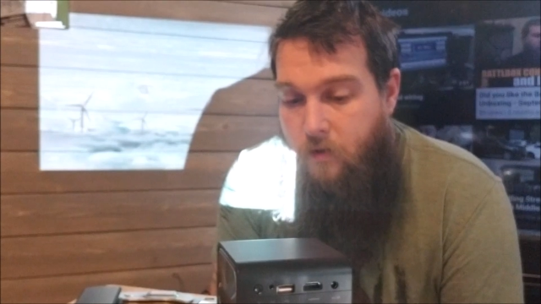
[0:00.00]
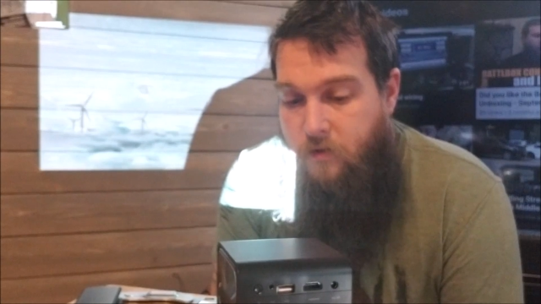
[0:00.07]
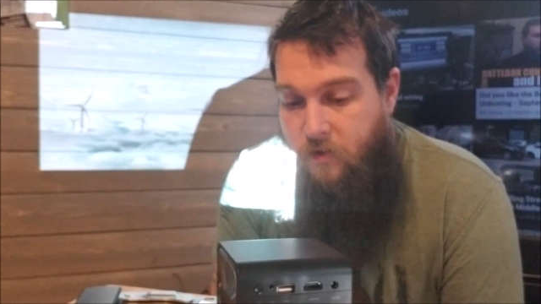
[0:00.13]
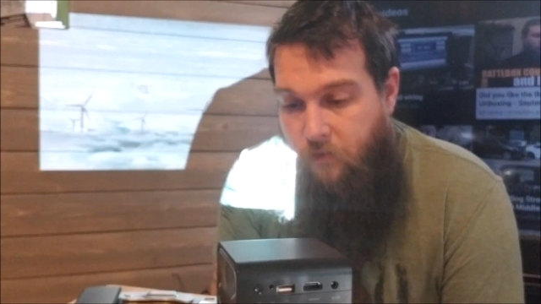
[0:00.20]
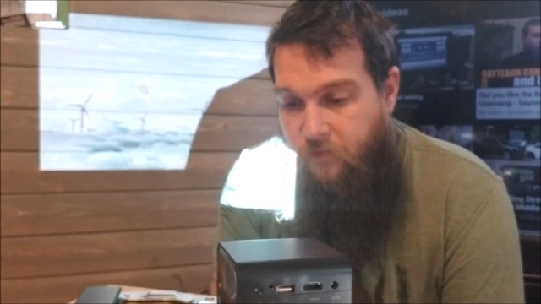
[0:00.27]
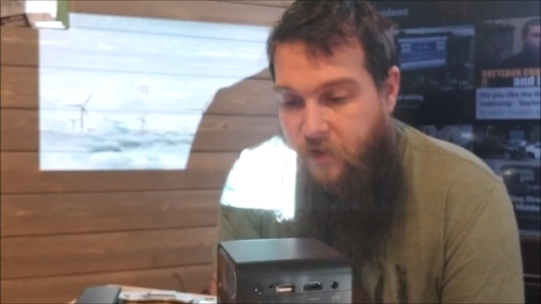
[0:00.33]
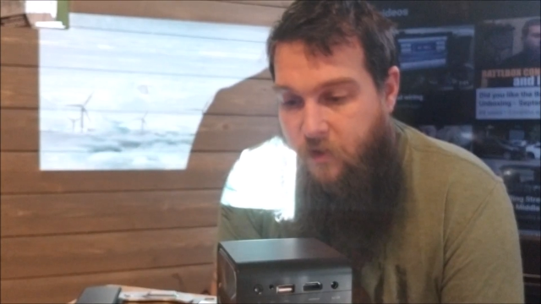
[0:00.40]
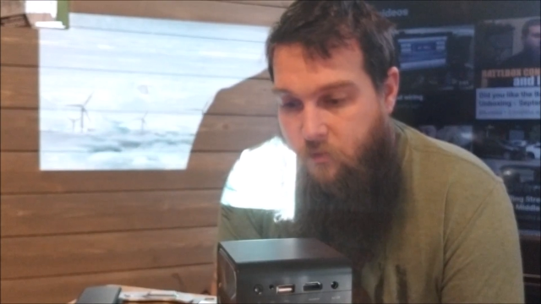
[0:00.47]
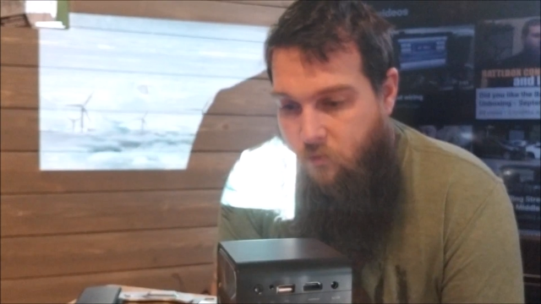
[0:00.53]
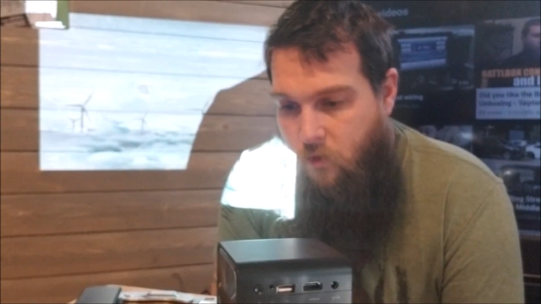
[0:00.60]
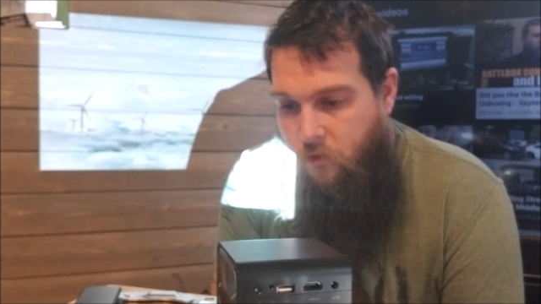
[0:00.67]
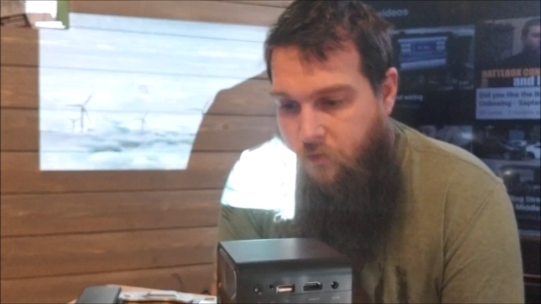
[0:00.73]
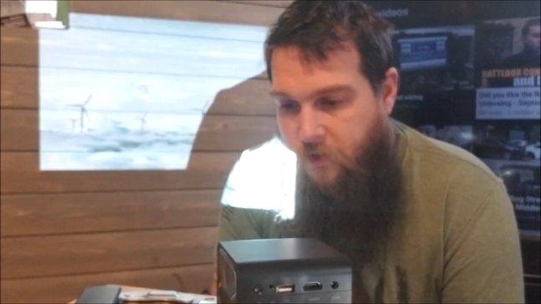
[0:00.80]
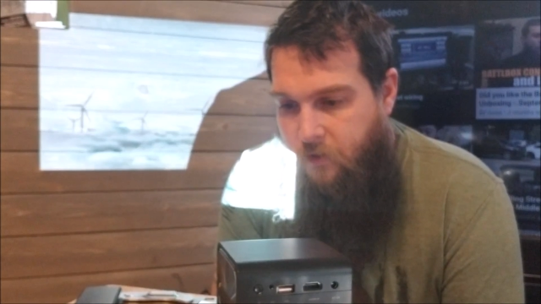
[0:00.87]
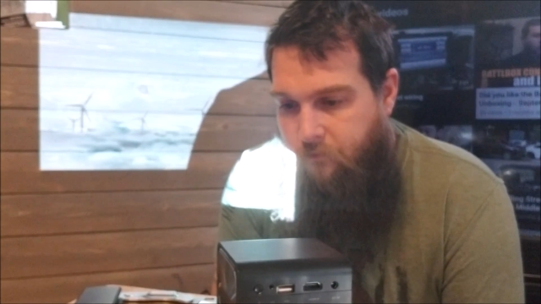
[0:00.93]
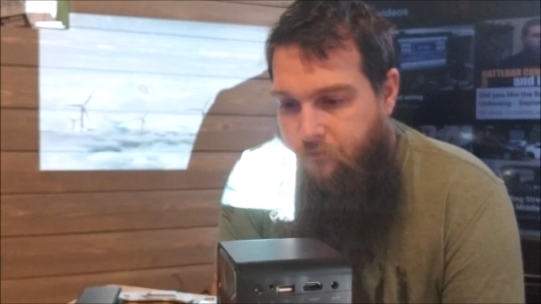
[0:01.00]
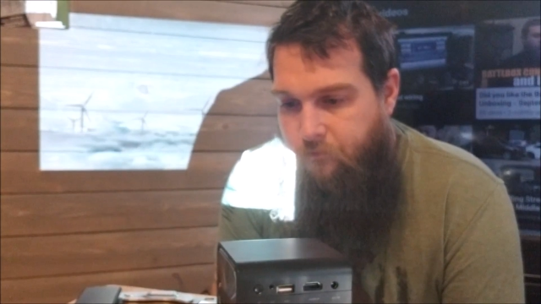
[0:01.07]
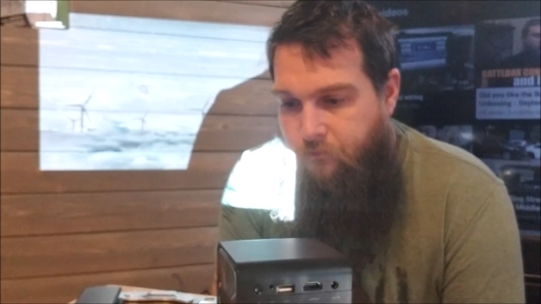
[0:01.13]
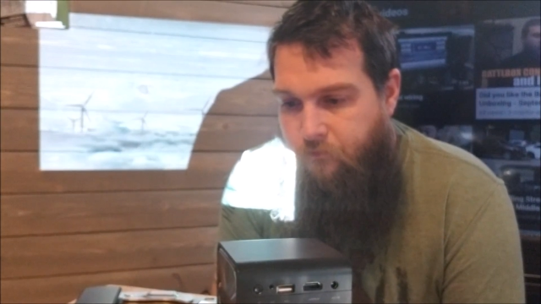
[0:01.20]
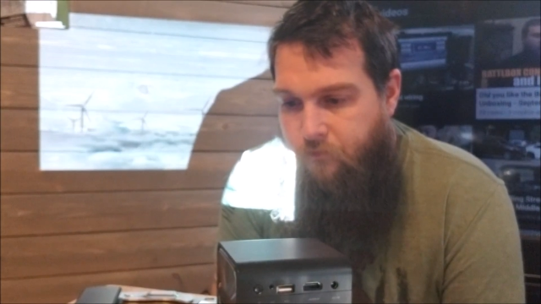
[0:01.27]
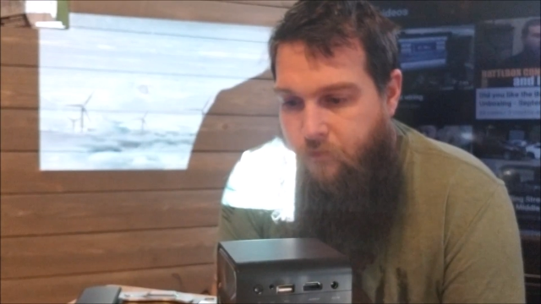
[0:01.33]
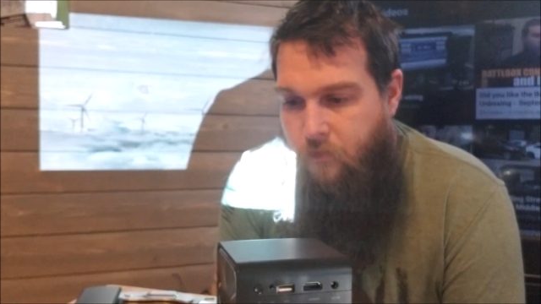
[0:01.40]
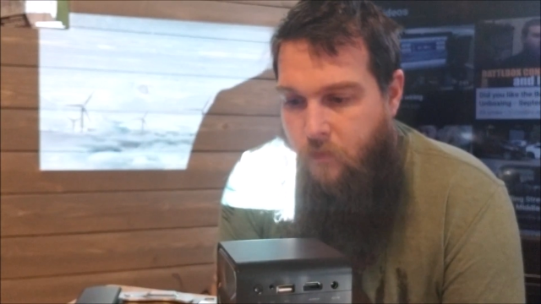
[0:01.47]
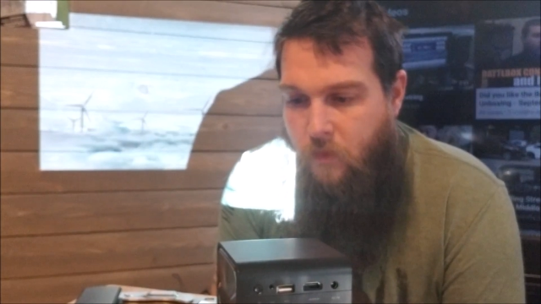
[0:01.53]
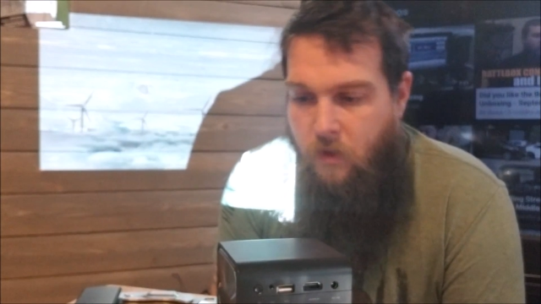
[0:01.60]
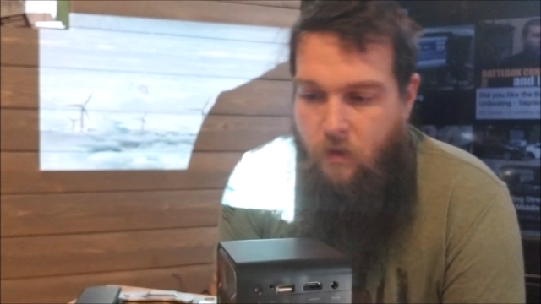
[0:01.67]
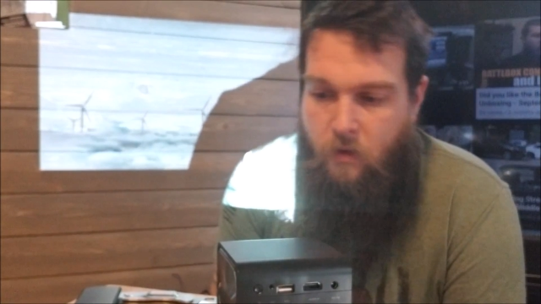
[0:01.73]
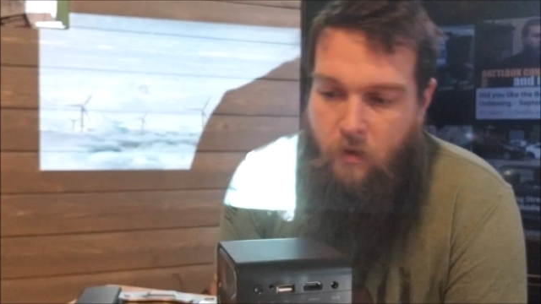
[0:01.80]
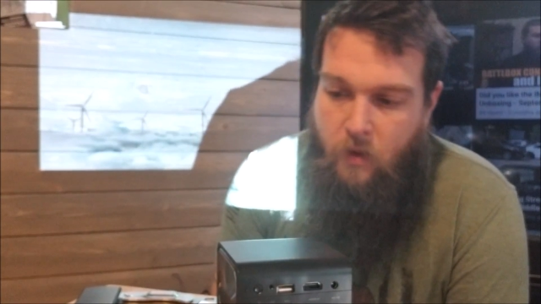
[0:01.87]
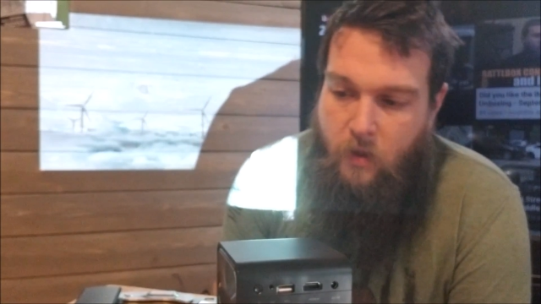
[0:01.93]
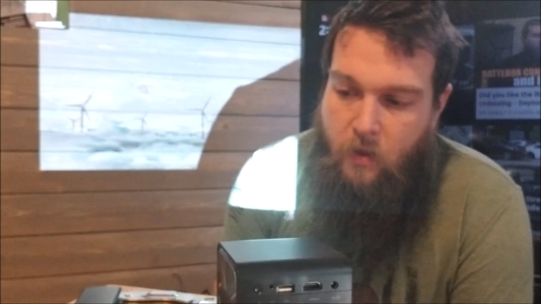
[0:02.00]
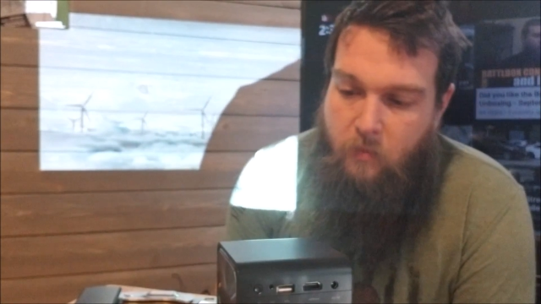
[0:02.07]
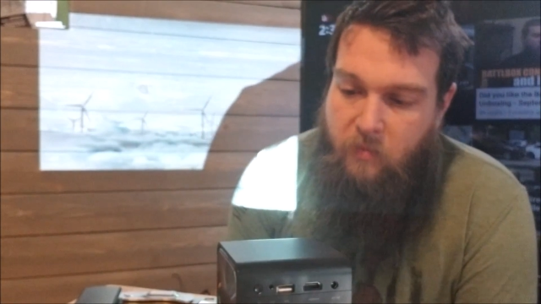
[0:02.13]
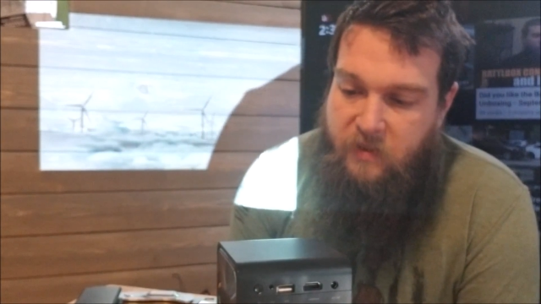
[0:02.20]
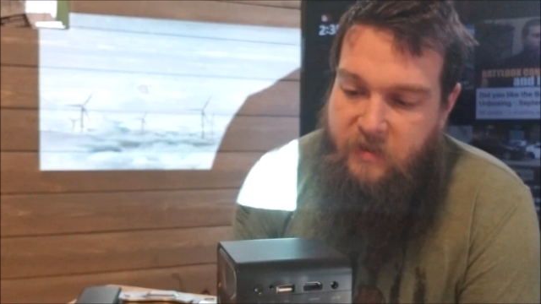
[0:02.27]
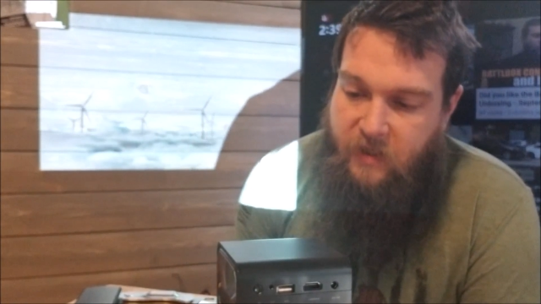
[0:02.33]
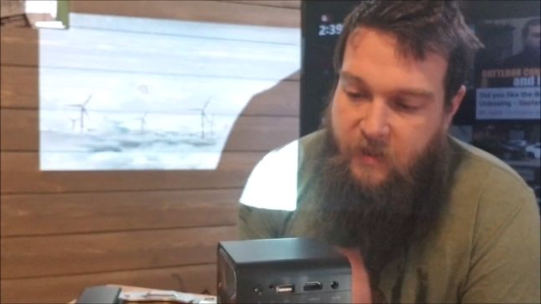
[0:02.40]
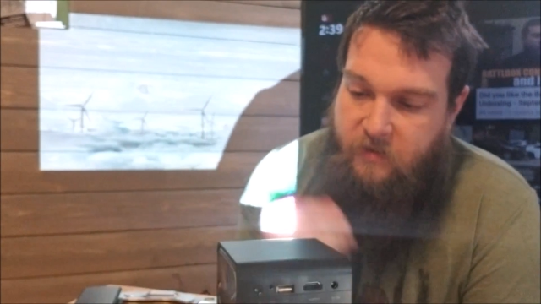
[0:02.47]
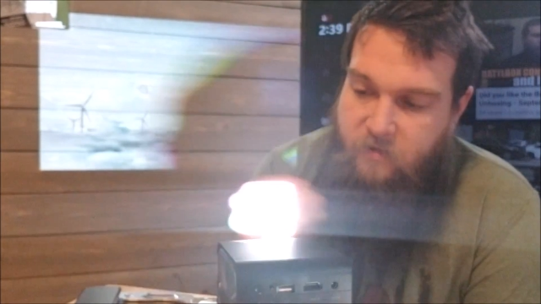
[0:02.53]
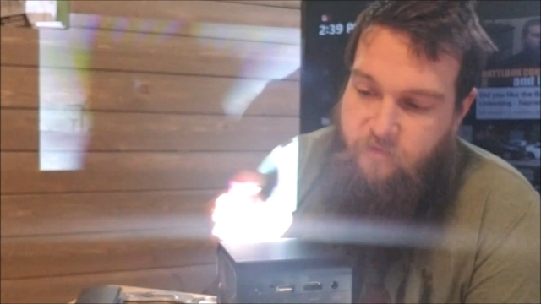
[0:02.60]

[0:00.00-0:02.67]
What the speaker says: Something is wrong with it, besides